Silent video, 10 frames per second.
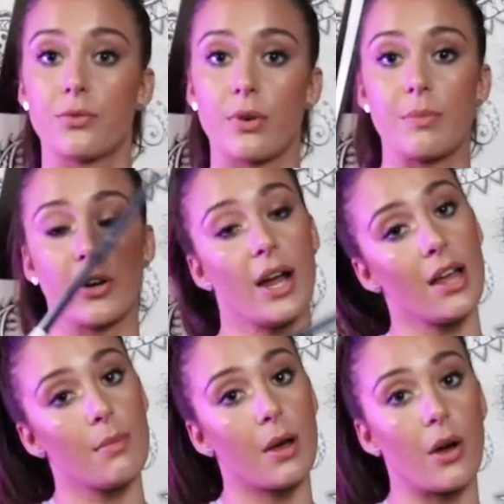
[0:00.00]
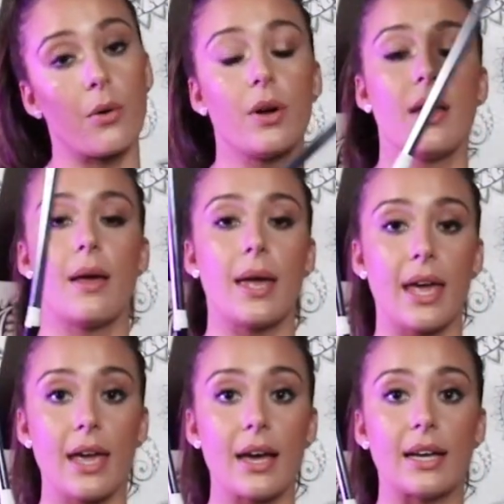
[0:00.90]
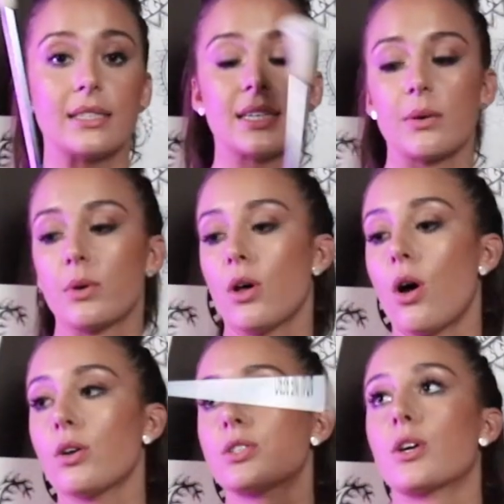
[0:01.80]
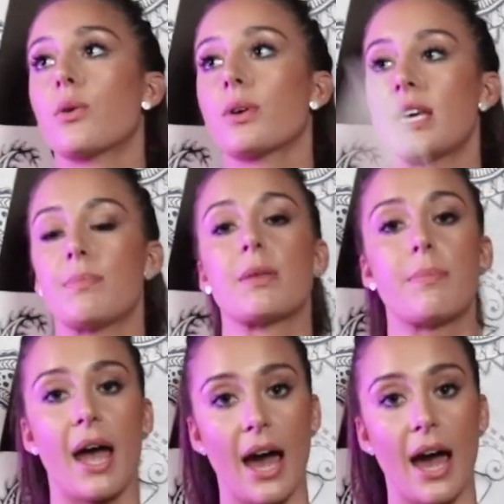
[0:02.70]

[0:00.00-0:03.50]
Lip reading: from your elbow, and it will also keep the